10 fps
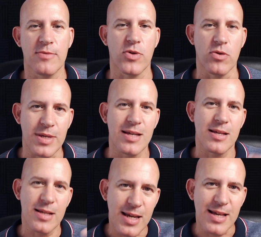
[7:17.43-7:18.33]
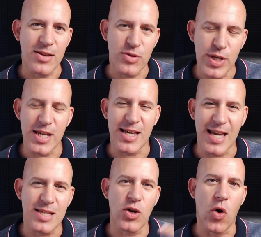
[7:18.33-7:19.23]
So you see, it
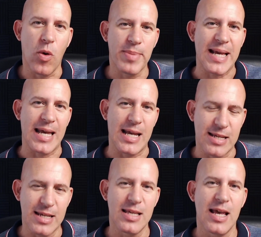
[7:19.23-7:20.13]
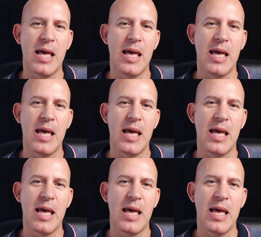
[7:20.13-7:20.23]
gets complicated,